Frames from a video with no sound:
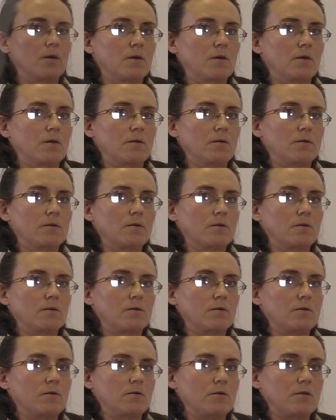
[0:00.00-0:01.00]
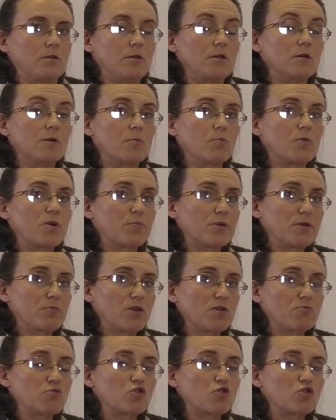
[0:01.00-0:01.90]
this state of uncertainty,